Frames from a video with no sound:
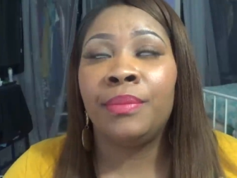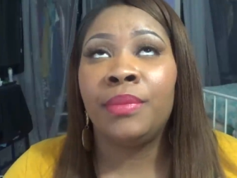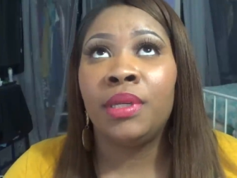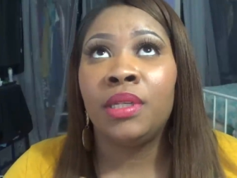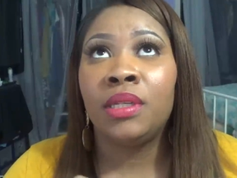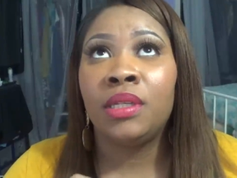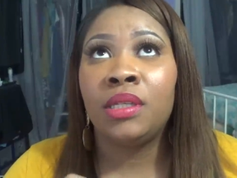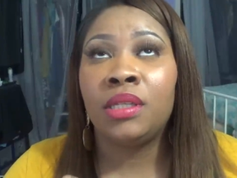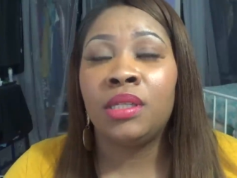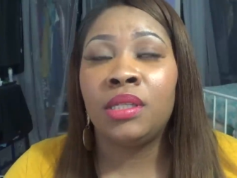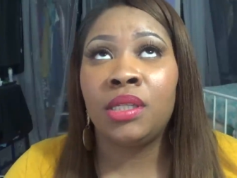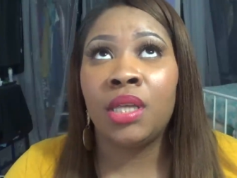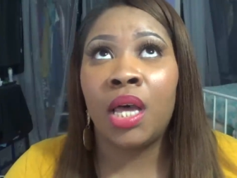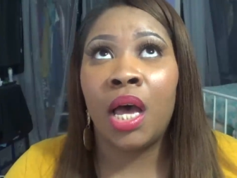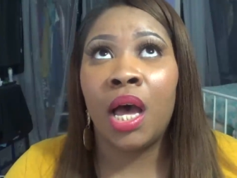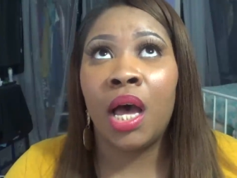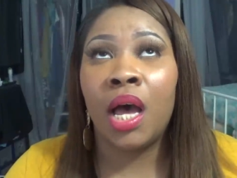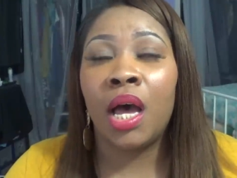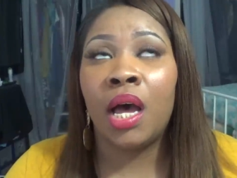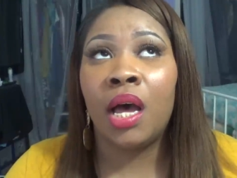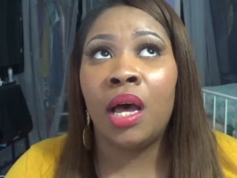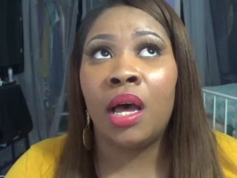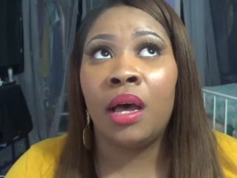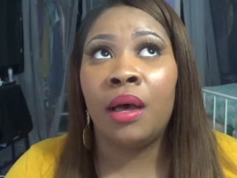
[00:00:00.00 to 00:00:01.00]

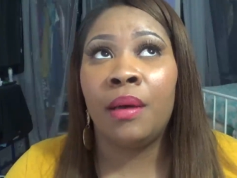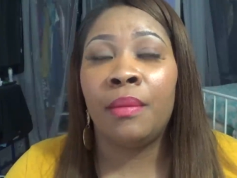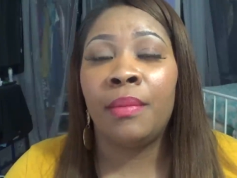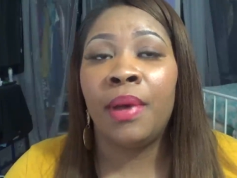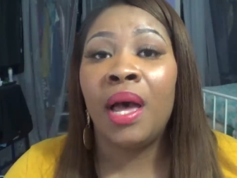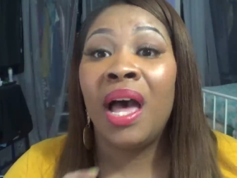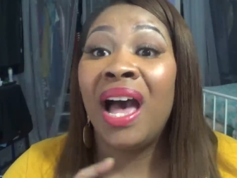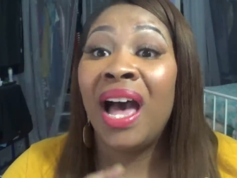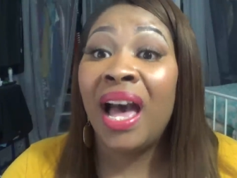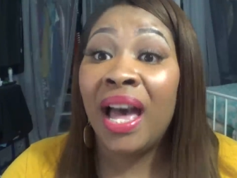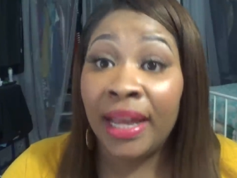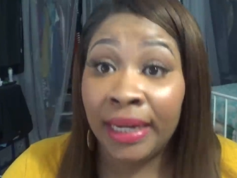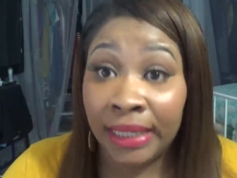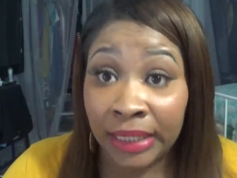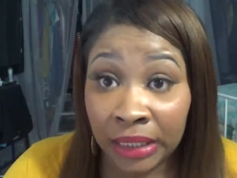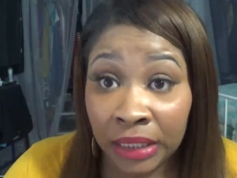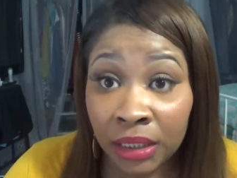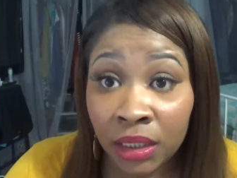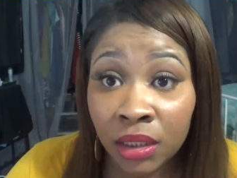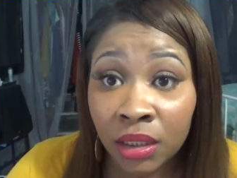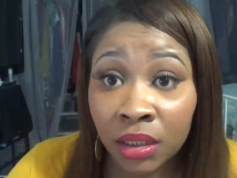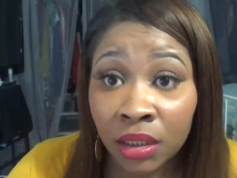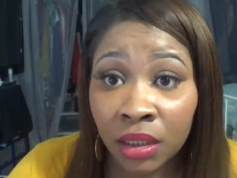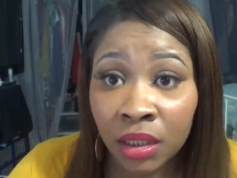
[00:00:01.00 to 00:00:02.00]
Some honey.
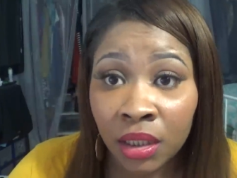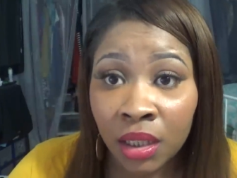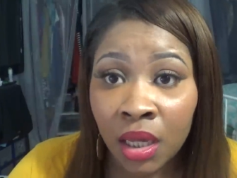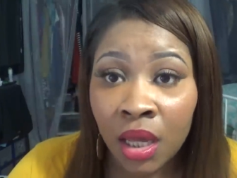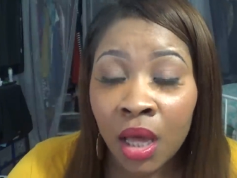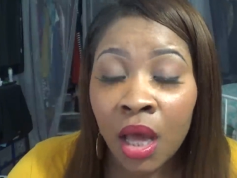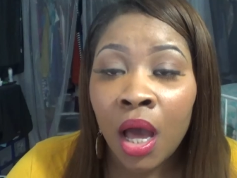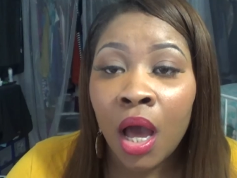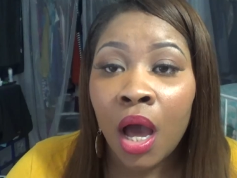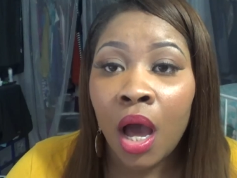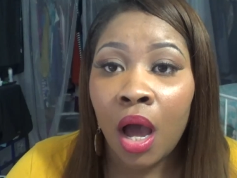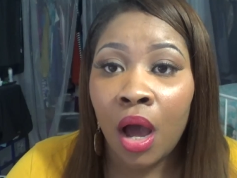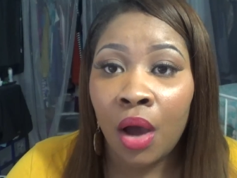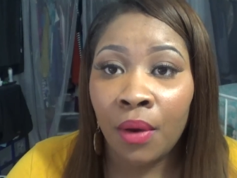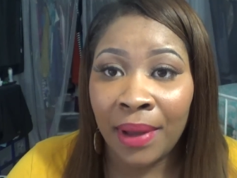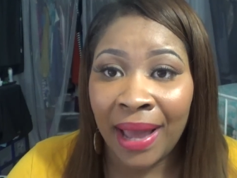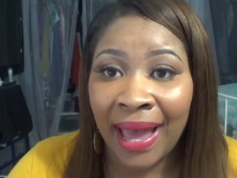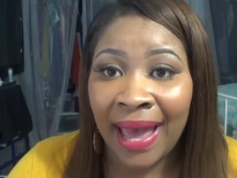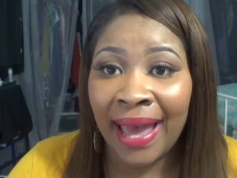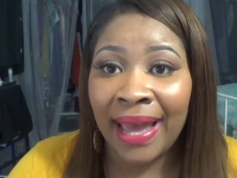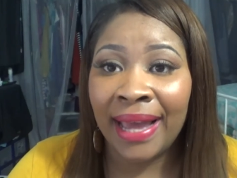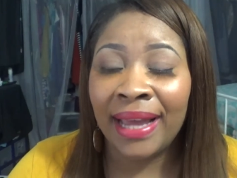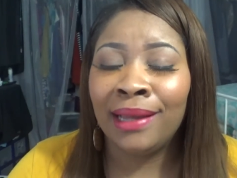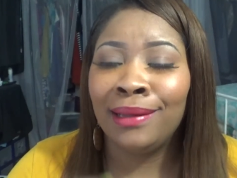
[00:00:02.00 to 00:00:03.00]

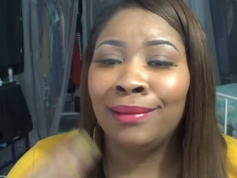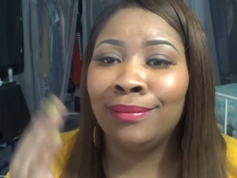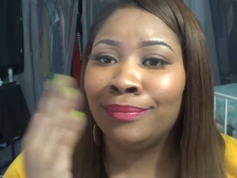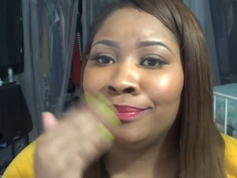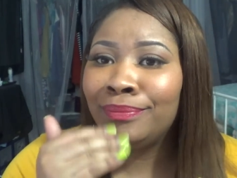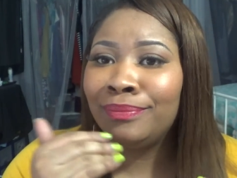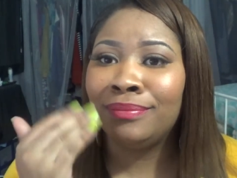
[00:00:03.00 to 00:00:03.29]
Okay.